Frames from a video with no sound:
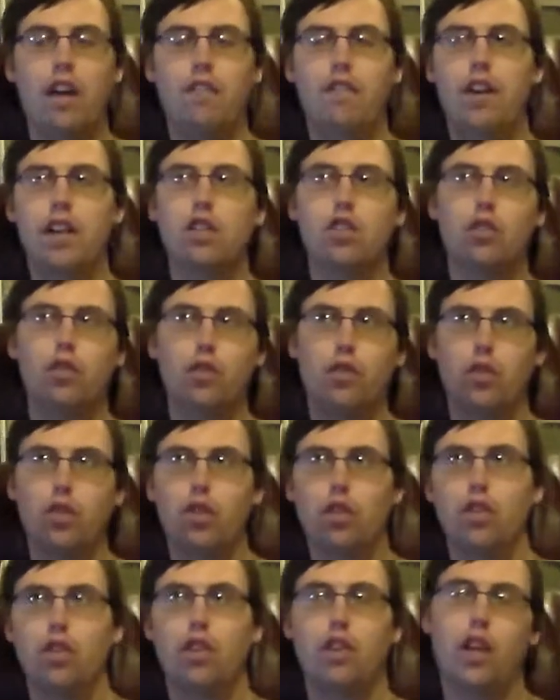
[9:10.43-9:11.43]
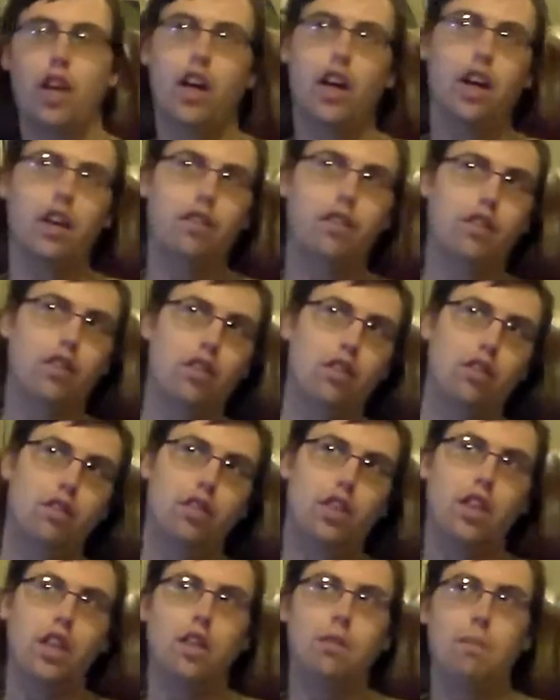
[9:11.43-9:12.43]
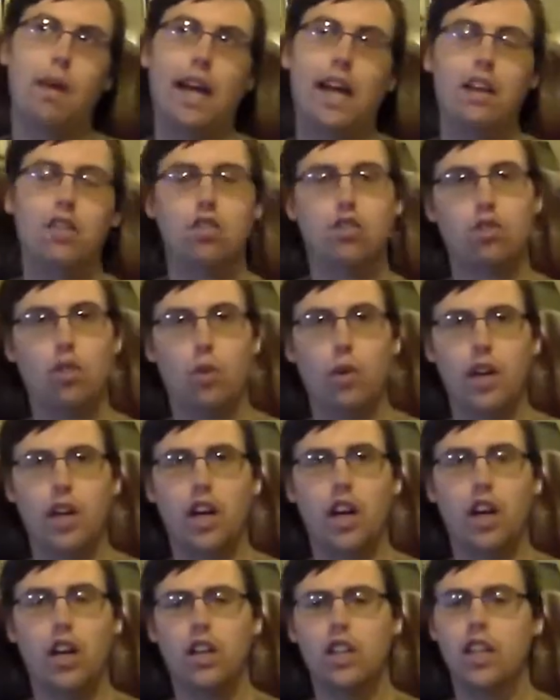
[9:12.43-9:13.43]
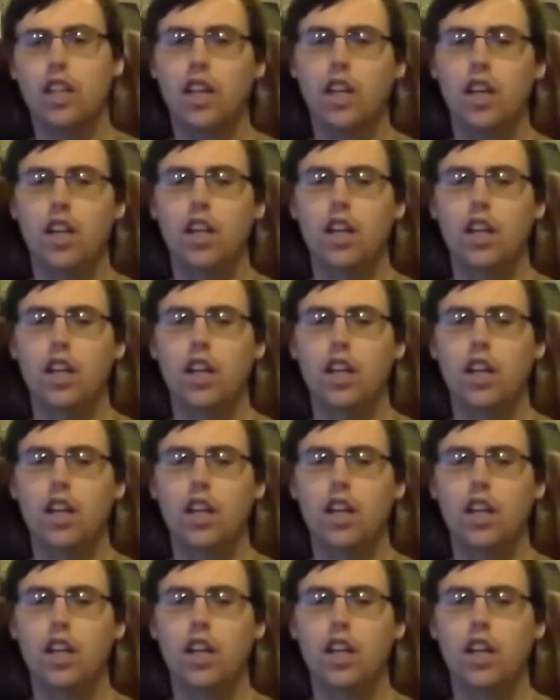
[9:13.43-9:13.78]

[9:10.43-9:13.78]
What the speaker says: events for the main story arc.